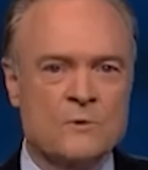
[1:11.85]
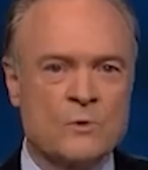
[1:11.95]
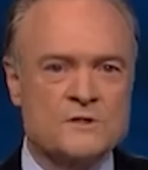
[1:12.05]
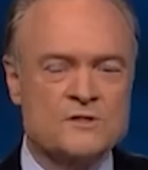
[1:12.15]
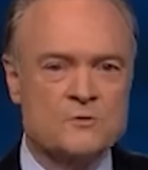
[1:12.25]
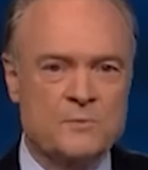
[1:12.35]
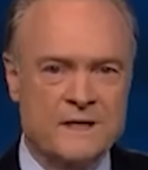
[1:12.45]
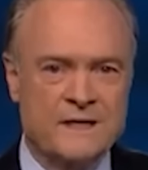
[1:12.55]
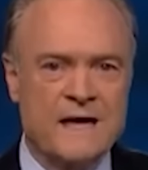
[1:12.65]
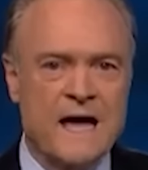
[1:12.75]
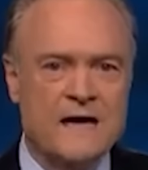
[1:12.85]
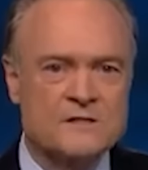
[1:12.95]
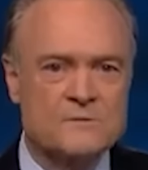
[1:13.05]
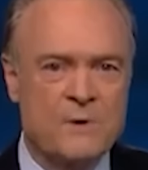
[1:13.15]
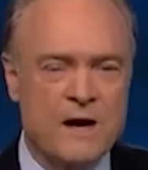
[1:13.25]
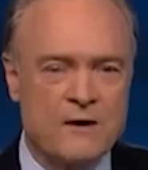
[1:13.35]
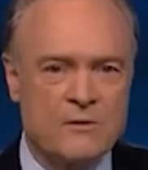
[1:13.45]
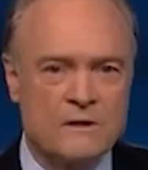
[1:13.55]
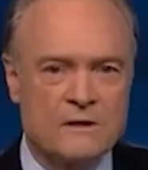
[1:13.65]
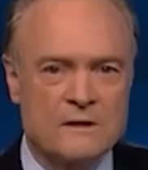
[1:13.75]
But when stupidity has
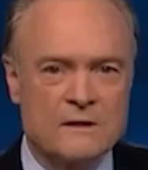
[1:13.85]
power